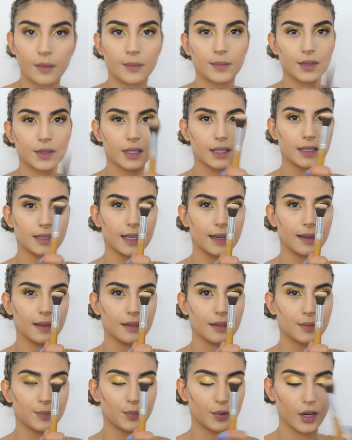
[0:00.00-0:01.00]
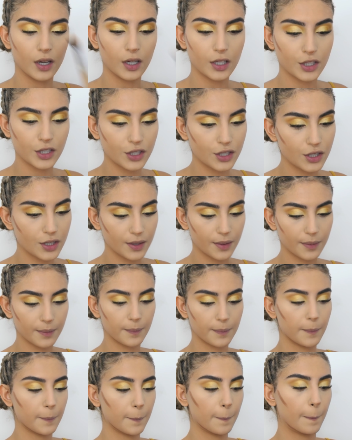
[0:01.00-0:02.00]
Just gonna take this brush
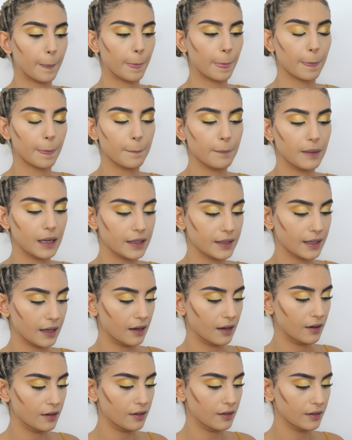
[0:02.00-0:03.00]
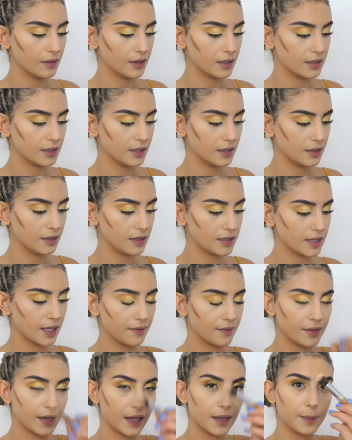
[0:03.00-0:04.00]
and blend it out. This is
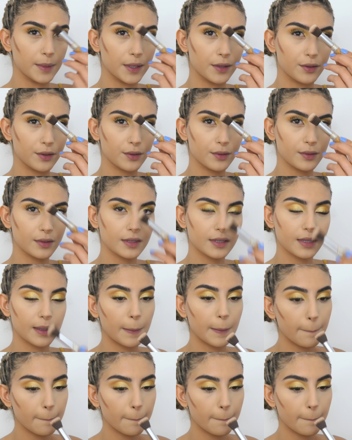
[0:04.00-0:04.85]
Everyday Minerals.